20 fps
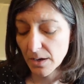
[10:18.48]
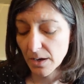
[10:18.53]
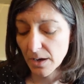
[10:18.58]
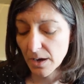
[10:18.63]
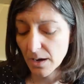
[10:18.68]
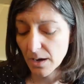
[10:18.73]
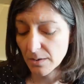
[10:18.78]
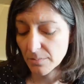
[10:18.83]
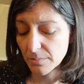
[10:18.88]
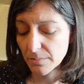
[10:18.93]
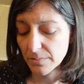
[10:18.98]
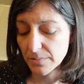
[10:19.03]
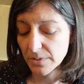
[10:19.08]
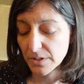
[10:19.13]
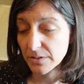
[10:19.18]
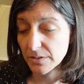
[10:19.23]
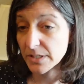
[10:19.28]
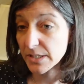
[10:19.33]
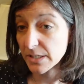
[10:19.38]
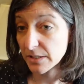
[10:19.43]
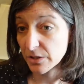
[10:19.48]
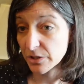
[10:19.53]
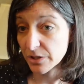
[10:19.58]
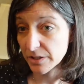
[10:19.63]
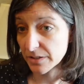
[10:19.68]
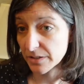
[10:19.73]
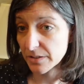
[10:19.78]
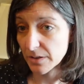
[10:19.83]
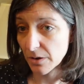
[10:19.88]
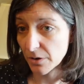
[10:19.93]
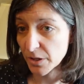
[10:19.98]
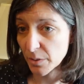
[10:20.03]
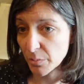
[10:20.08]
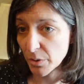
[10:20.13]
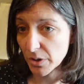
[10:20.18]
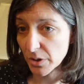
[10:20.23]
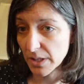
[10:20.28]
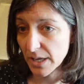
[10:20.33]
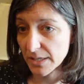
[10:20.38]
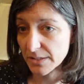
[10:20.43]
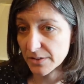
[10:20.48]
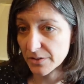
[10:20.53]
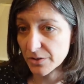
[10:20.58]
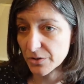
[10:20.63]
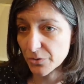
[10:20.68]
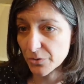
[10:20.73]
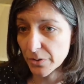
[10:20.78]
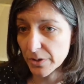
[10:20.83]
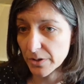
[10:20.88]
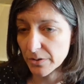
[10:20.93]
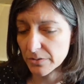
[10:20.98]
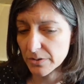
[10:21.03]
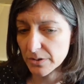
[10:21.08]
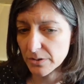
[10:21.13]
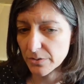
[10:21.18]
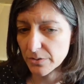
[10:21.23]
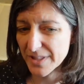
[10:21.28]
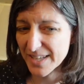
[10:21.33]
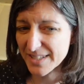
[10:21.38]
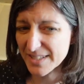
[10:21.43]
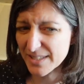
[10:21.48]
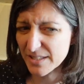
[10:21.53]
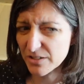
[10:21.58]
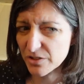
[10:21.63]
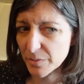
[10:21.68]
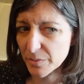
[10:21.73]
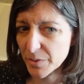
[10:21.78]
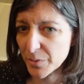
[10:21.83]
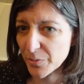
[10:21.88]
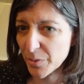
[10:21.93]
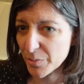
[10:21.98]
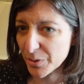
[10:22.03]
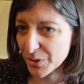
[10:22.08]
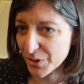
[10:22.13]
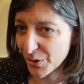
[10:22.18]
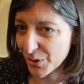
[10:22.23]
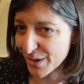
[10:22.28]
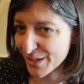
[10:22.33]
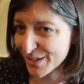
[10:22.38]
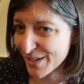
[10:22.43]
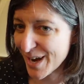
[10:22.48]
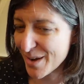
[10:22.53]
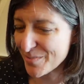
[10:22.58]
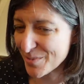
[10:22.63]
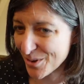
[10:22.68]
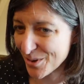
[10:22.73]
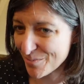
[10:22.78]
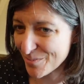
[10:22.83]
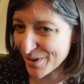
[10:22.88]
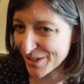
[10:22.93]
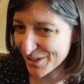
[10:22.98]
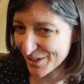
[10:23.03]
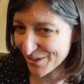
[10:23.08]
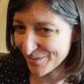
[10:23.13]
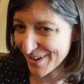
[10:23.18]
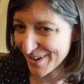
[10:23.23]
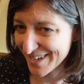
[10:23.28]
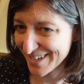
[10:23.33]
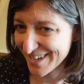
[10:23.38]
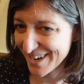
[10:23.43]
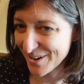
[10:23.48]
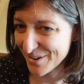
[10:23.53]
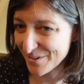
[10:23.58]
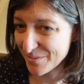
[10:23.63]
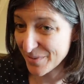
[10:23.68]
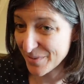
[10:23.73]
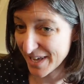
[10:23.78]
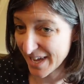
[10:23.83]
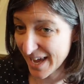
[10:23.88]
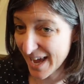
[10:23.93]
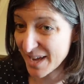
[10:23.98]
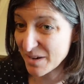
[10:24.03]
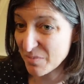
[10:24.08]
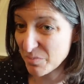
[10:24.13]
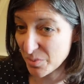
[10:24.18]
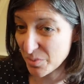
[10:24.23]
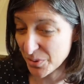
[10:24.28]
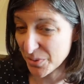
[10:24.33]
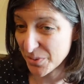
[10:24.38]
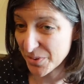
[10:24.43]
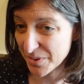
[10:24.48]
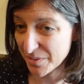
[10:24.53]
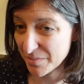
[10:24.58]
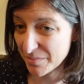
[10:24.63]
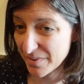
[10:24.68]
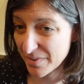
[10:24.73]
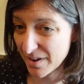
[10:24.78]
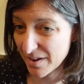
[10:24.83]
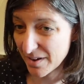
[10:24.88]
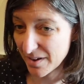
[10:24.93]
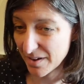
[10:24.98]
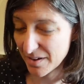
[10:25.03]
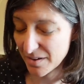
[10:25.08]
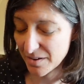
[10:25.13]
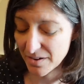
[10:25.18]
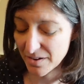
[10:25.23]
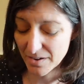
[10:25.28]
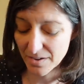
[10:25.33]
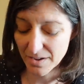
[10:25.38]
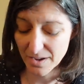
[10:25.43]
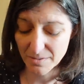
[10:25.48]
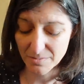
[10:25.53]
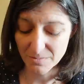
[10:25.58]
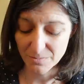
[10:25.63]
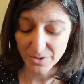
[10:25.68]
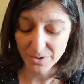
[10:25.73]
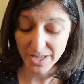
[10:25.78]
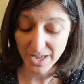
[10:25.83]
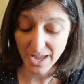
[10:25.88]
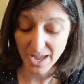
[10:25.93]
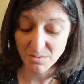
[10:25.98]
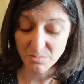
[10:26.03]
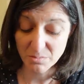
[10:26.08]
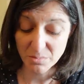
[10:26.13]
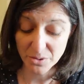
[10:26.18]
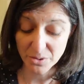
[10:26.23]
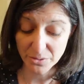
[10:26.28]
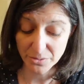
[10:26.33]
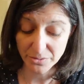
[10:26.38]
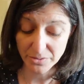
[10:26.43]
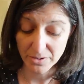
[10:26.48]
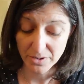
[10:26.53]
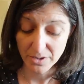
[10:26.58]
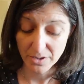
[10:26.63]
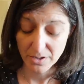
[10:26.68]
you know, the DDGs, the Arleigh Burke class destroyers, you know, that's the ship that we're building on time and on budget right now, and we can build them, and we can build